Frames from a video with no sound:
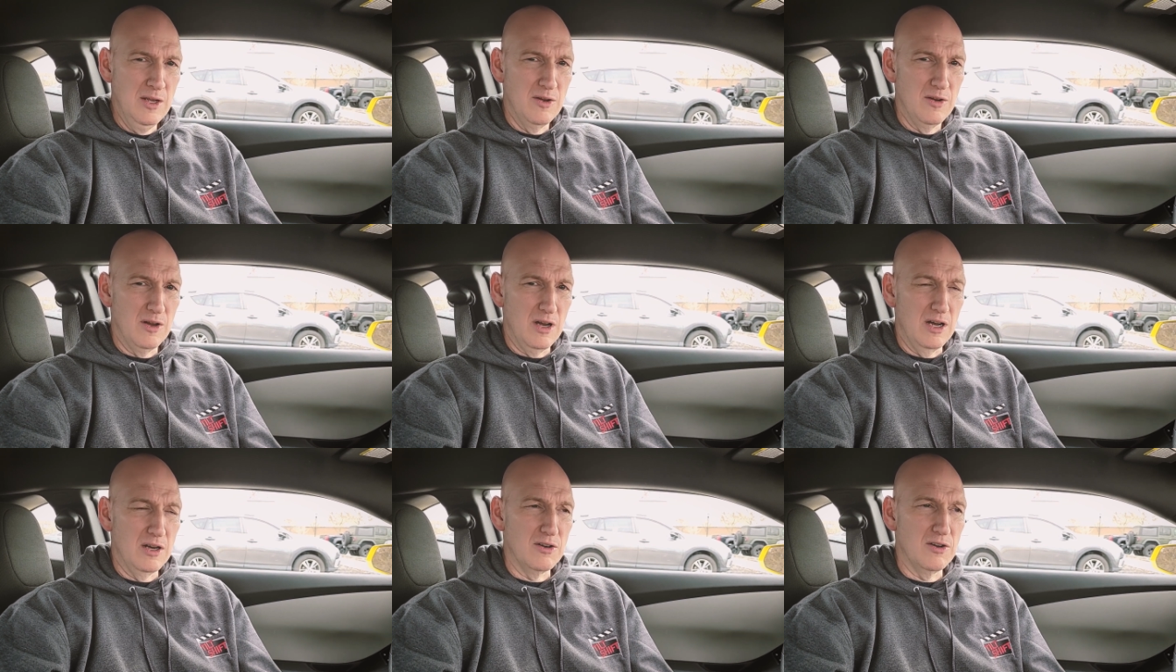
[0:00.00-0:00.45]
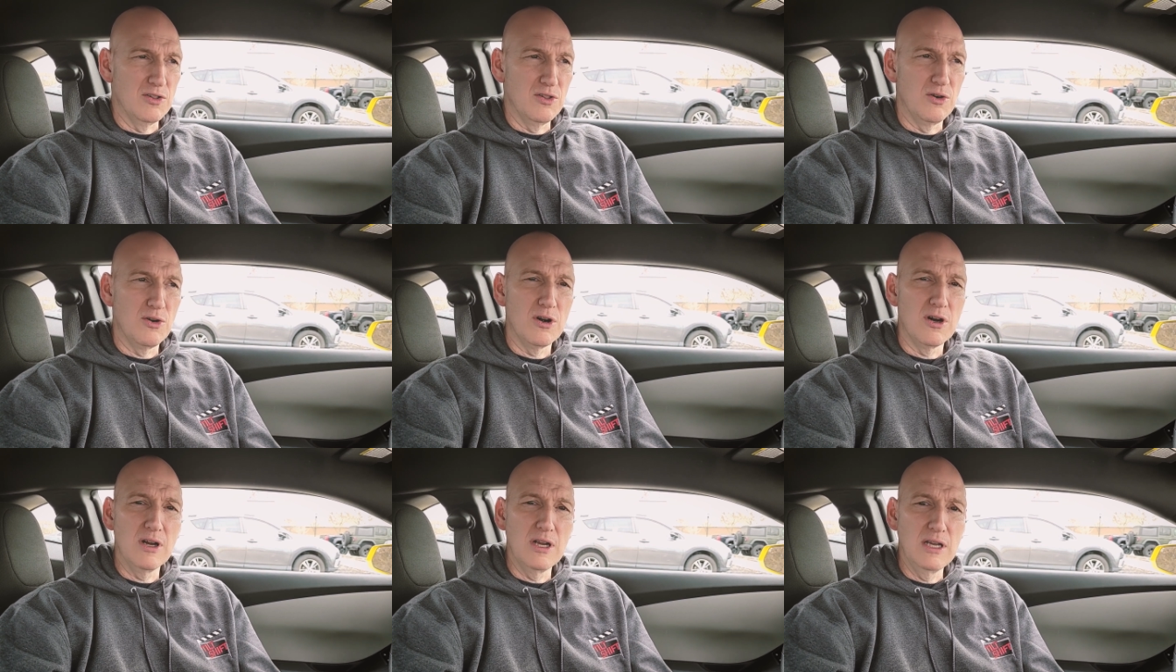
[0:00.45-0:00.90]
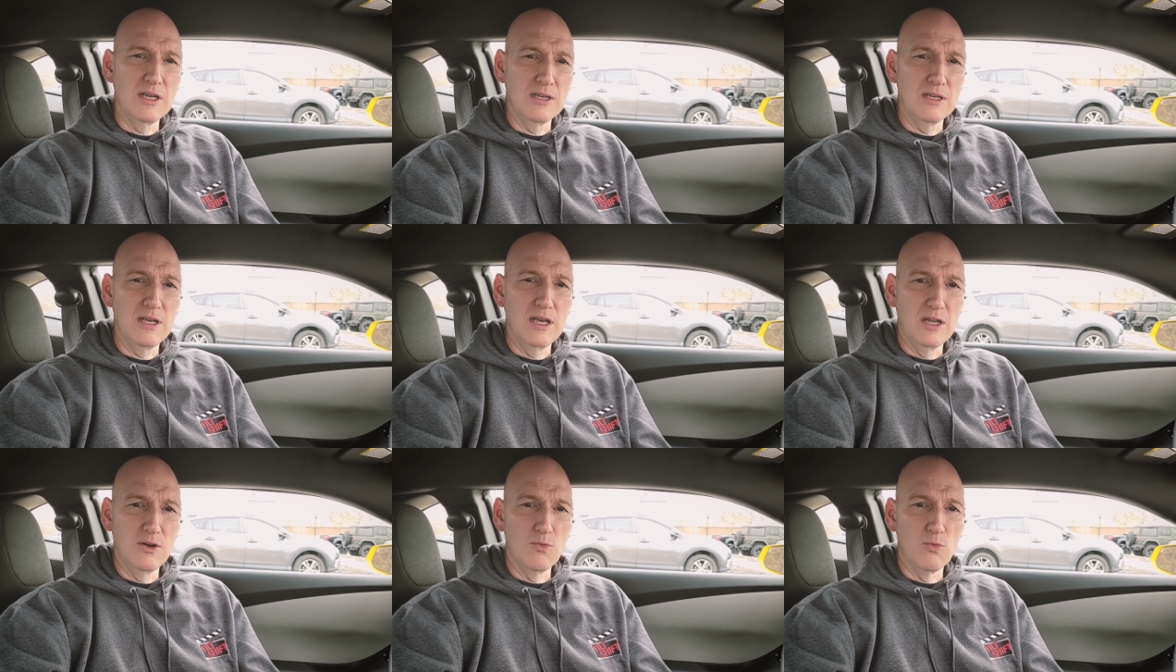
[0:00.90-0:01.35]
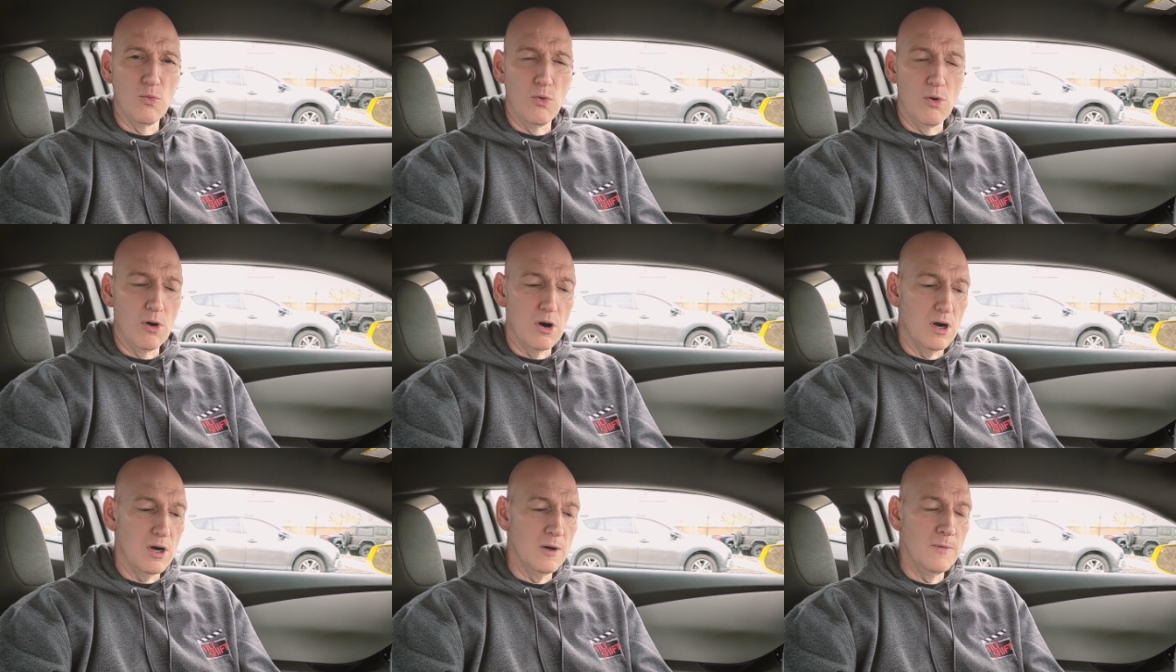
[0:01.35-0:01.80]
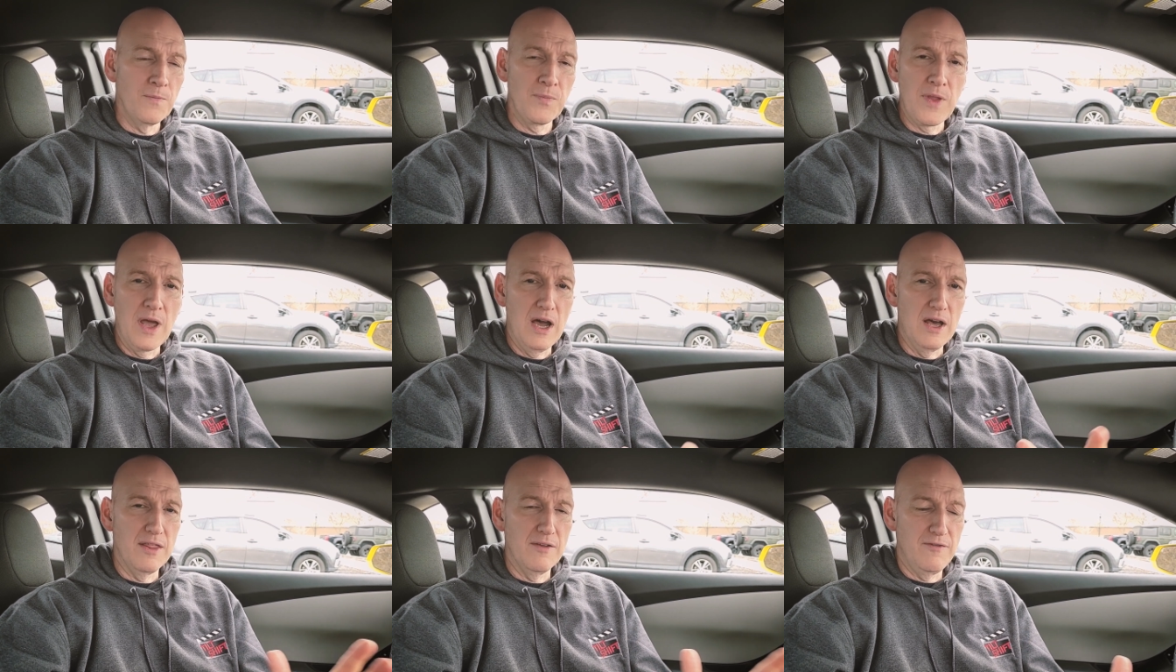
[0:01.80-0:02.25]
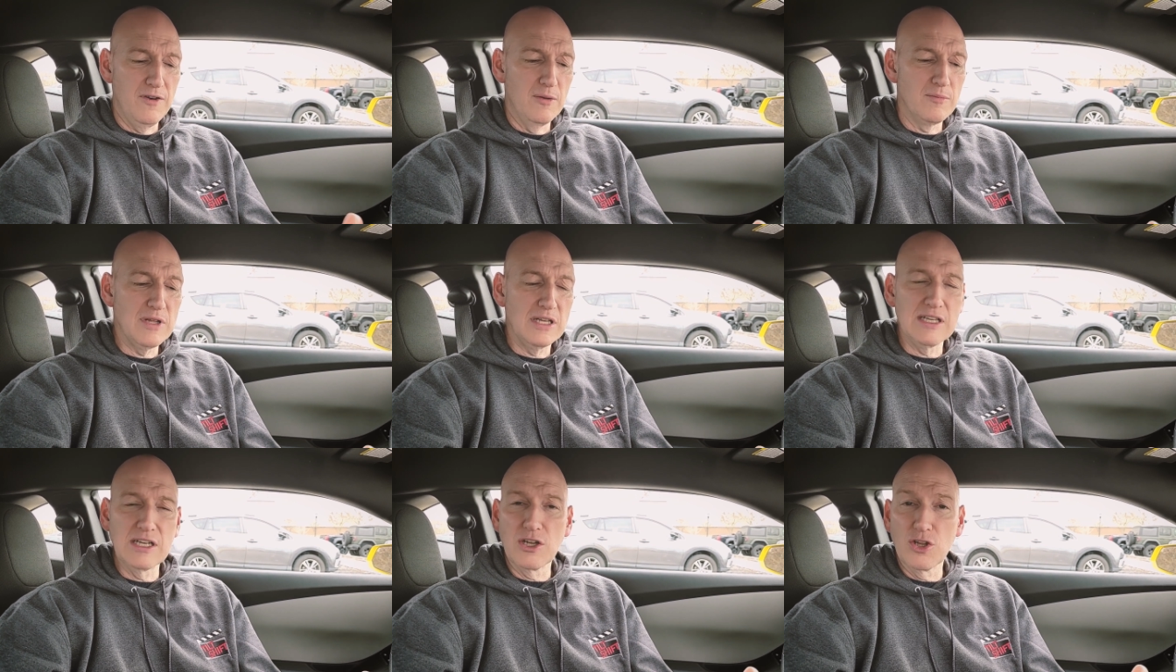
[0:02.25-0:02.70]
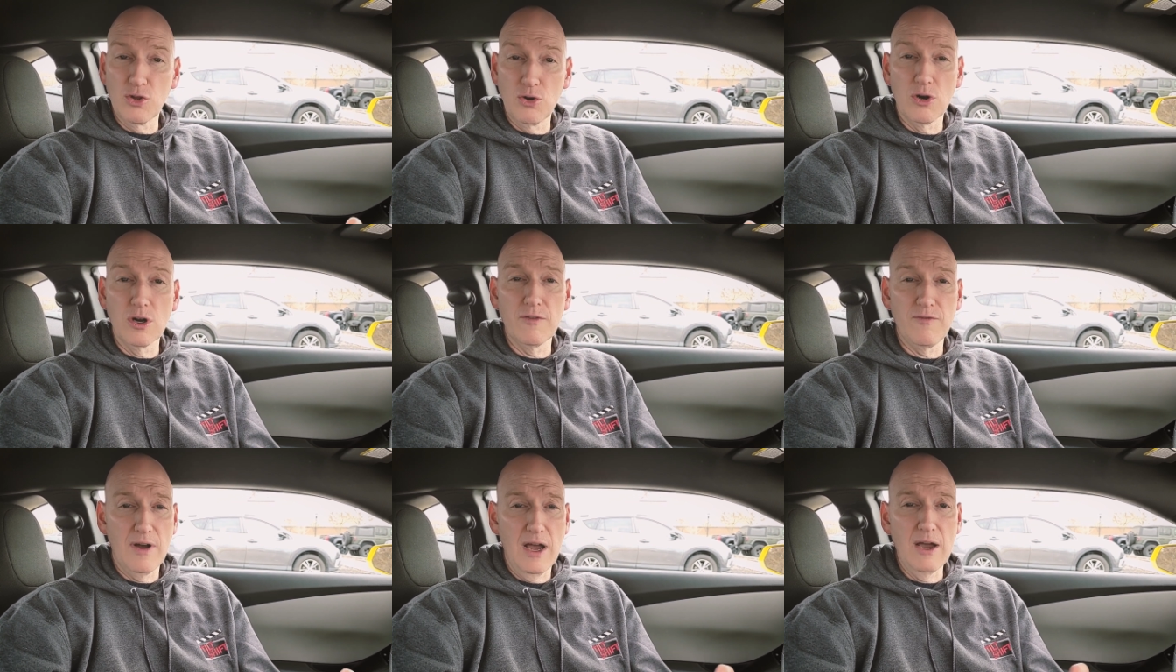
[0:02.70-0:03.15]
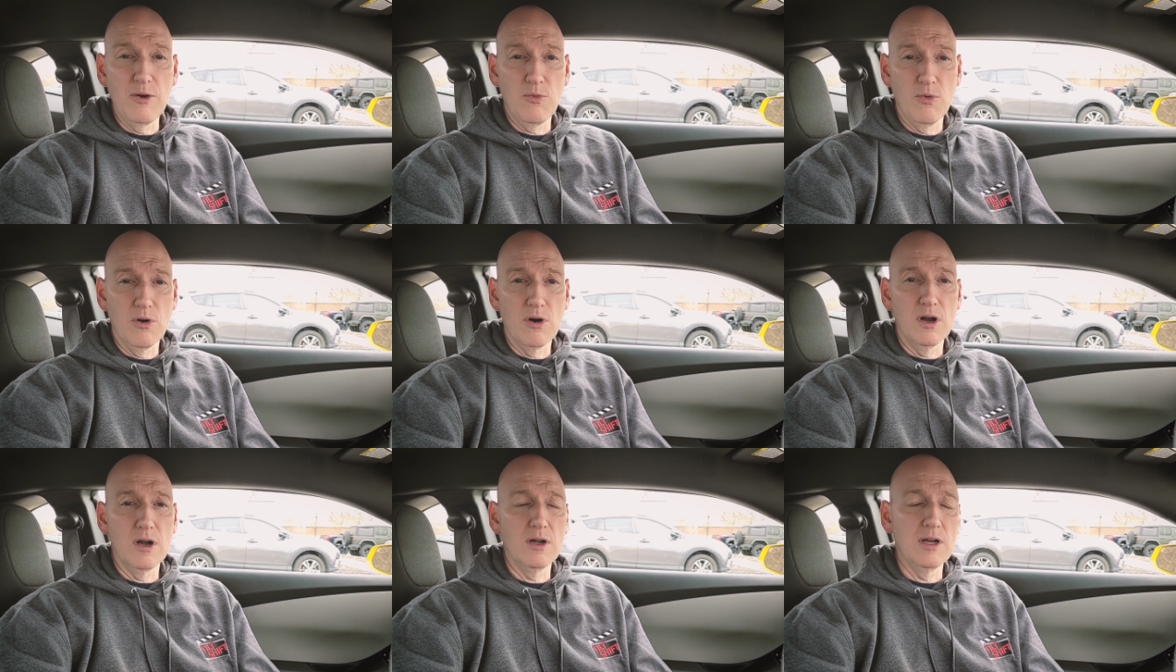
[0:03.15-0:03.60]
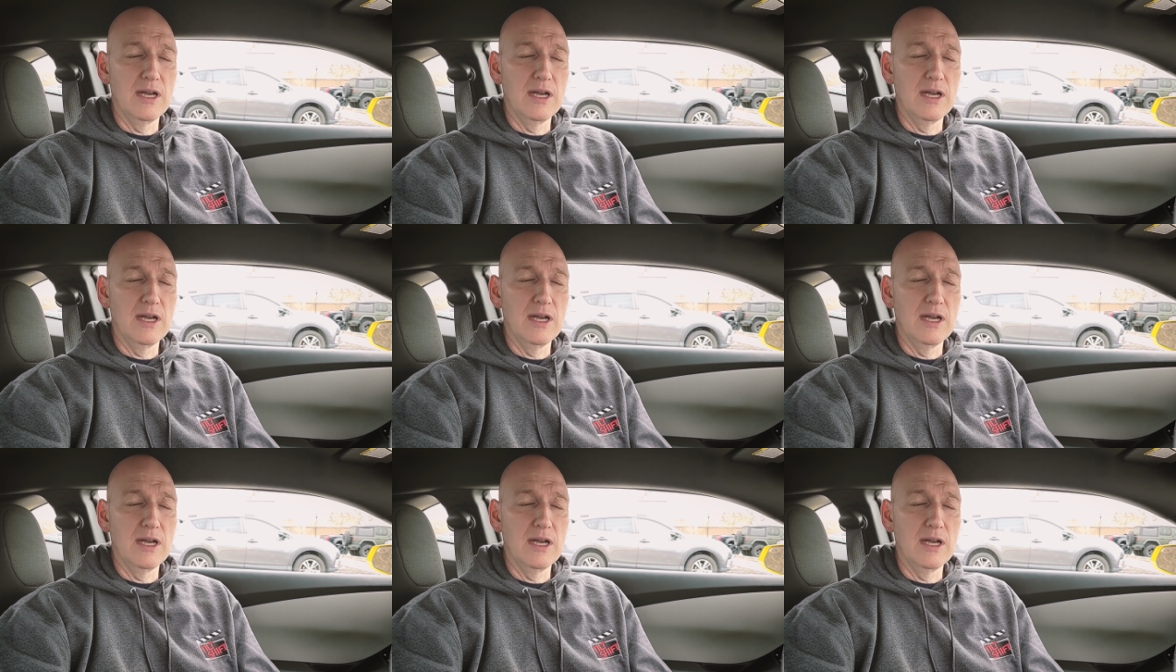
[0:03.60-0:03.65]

uh, glorying in war. Uh, the film doesn't glorify war,